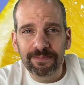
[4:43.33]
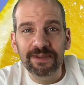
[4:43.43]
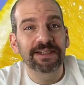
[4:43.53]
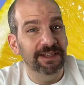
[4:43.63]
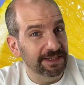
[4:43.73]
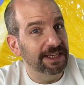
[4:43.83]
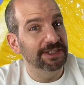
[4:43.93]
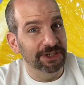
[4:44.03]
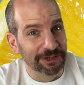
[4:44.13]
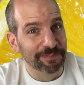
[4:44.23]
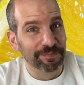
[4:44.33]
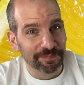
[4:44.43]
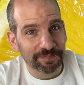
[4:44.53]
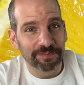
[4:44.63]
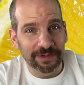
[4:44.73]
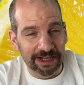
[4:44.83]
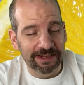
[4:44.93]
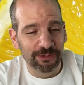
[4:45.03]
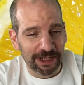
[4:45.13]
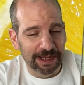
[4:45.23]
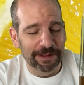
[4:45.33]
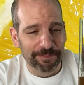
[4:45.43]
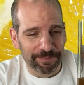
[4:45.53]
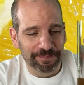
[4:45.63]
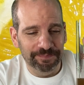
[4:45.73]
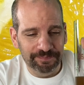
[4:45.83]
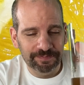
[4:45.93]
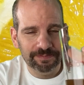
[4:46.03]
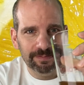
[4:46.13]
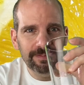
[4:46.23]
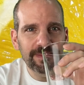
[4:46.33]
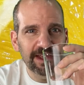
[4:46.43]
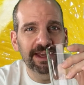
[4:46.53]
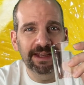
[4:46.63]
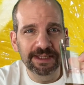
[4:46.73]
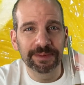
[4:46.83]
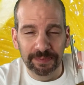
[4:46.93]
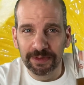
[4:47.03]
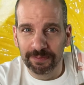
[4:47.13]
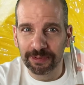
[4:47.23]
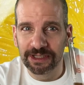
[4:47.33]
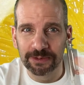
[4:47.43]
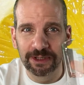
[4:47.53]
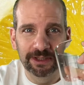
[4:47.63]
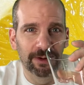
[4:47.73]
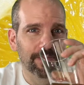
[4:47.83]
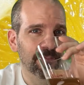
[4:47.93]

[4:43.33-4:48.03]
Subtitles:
It does taste good. I do like it. It is pretty sweet though.